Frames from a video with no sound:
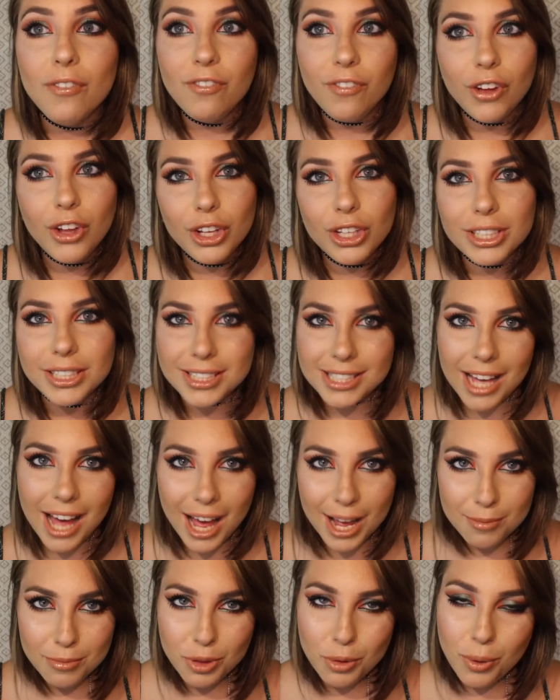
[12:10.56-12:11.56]
full
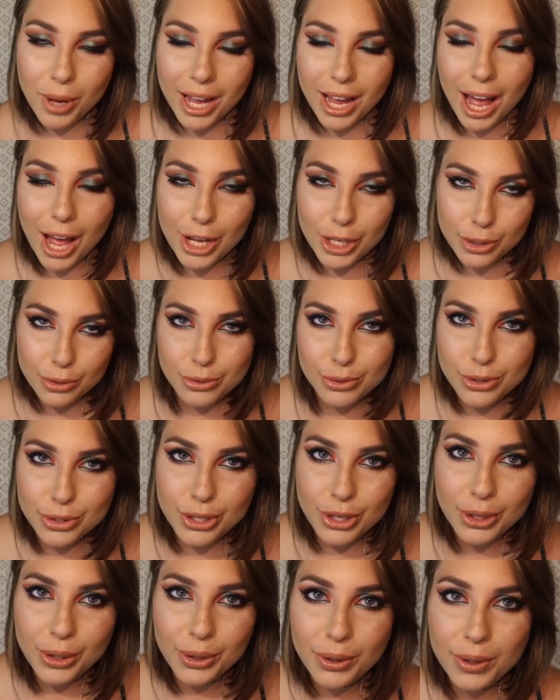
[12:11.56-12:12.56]
time the way I
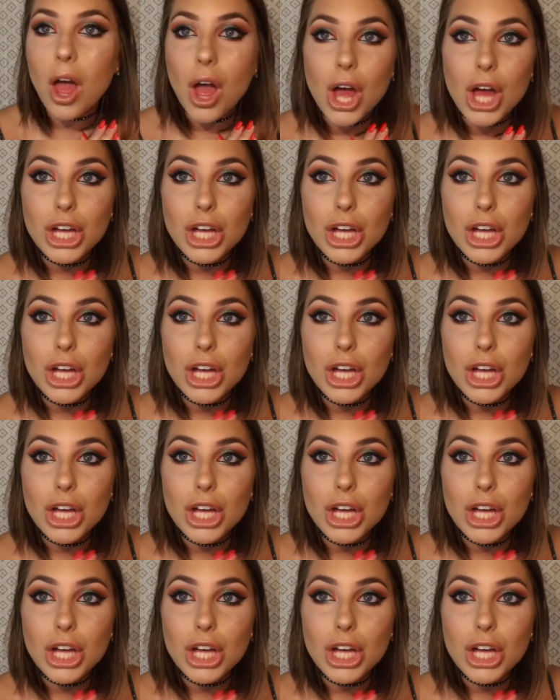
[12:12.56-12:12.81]
used to.